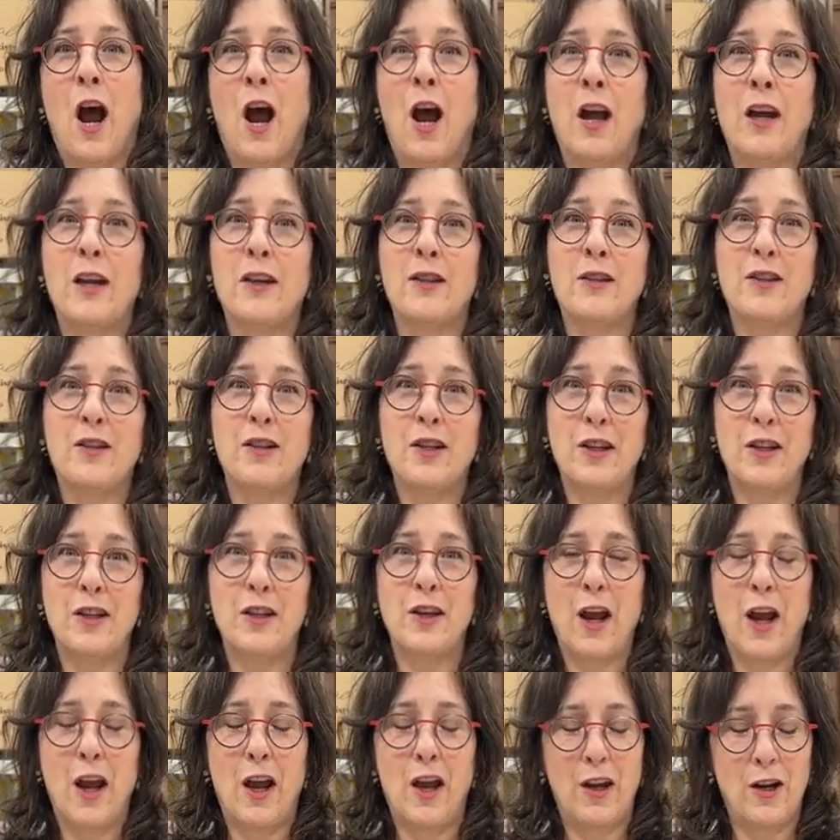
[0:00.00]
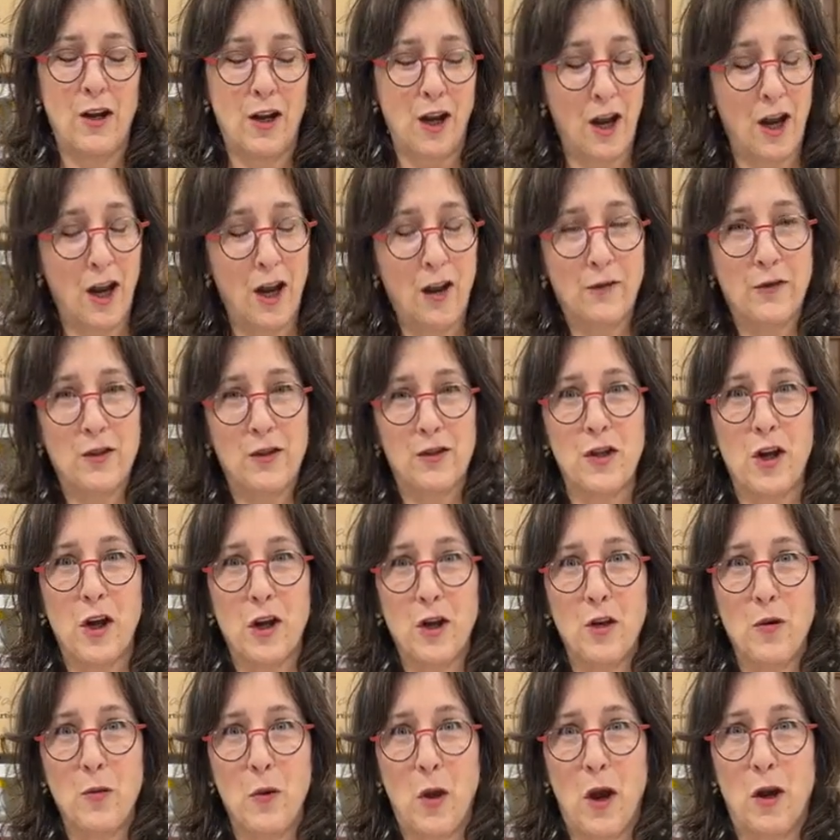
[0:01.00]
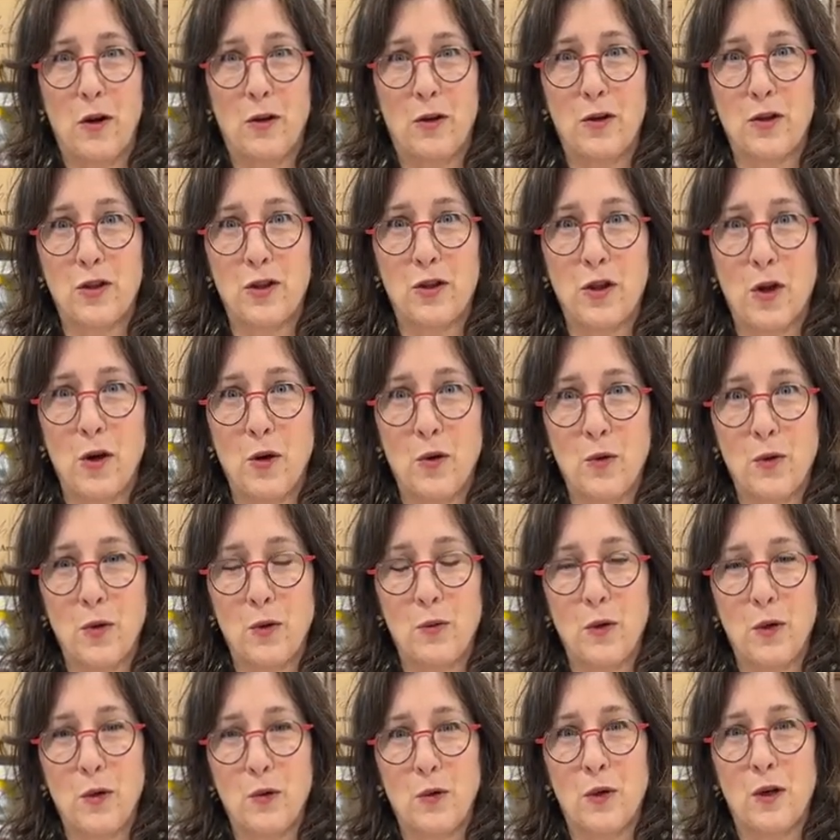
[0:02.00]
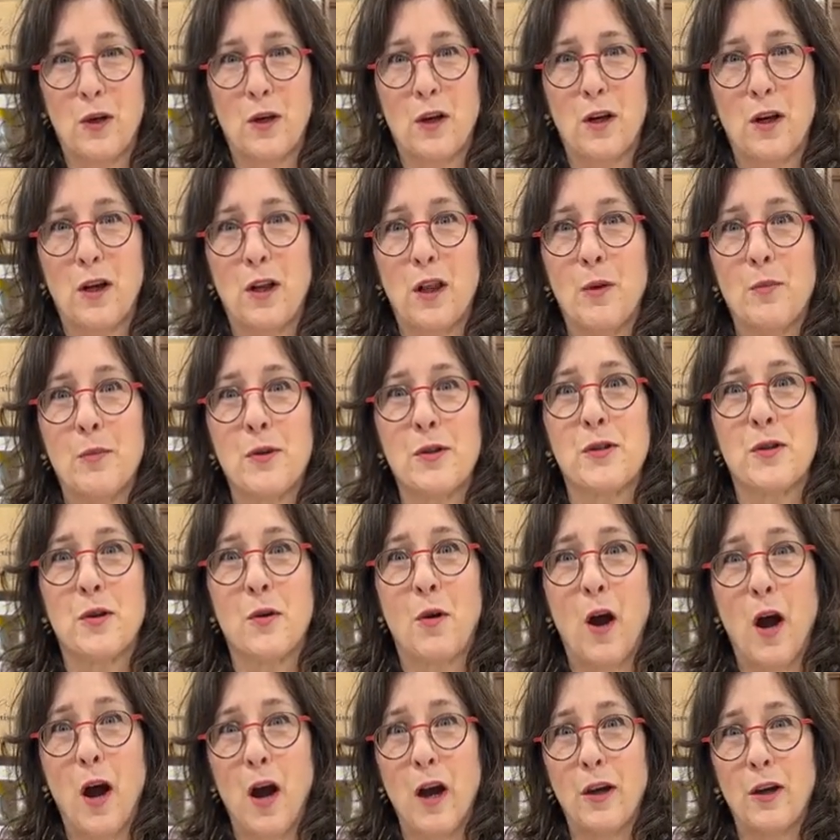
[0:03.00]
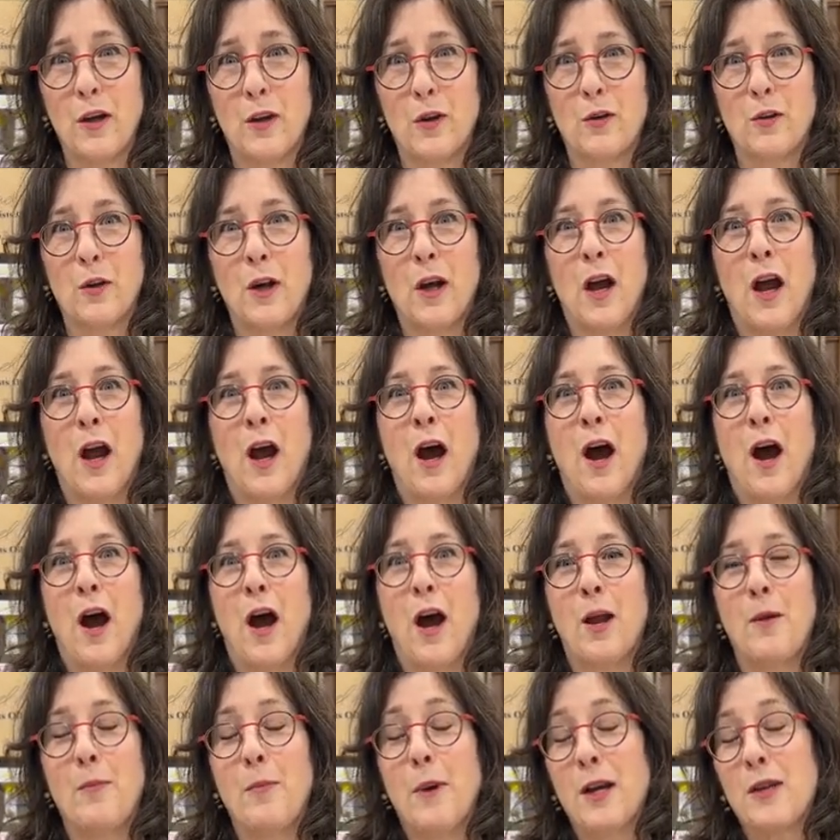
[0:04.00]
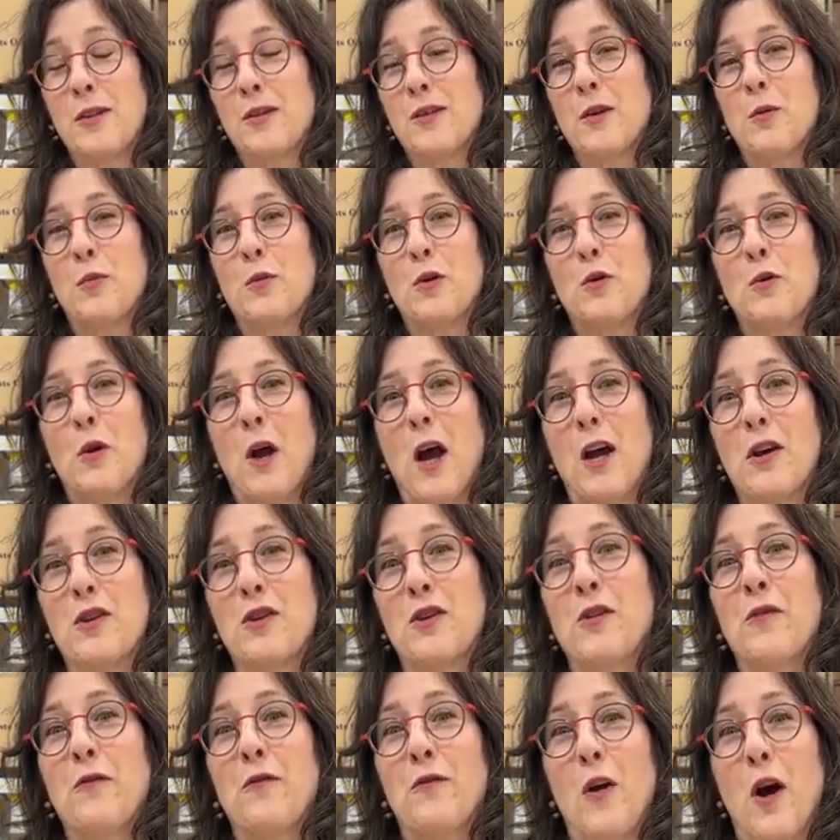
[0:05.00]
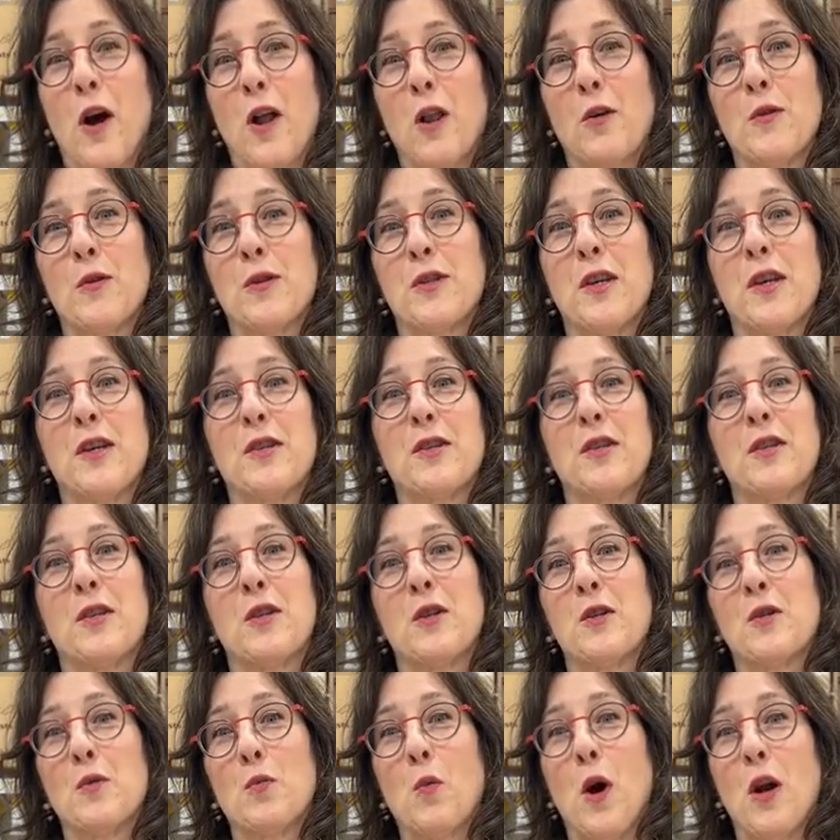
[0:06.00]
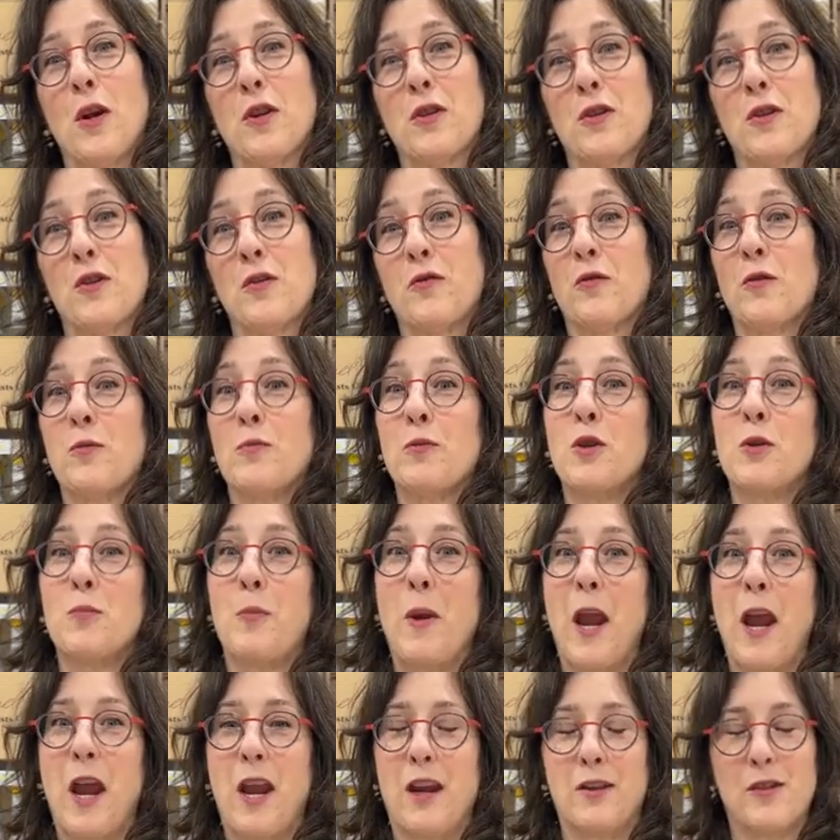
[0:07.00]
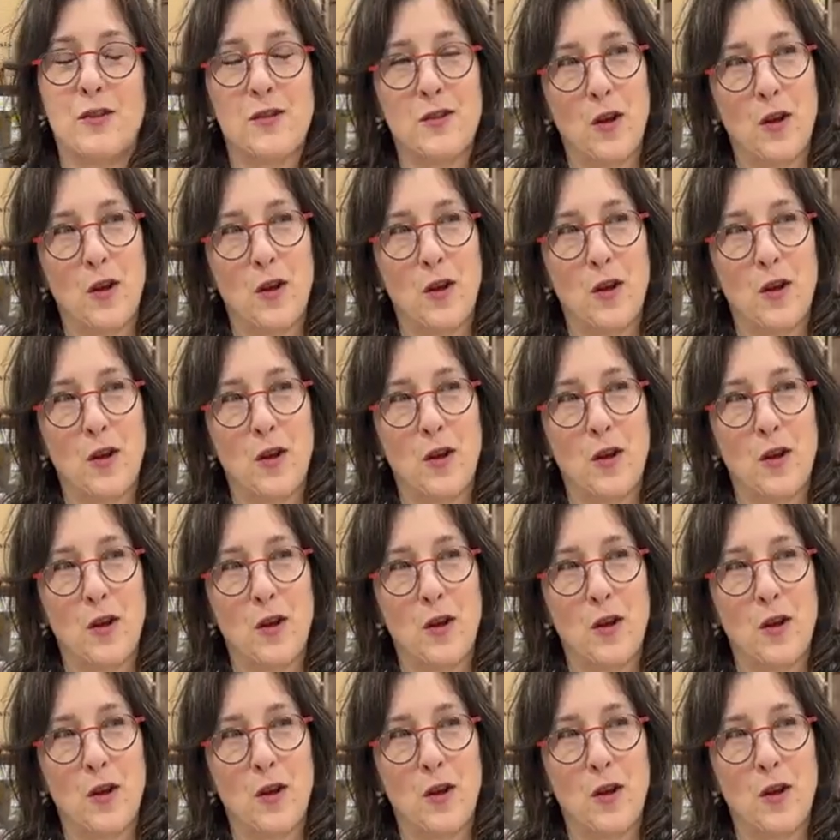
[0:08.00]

I have to tell you, at our show when we were in Columbus, Ohio, I met someone who actually follows us and has watched us from Japan.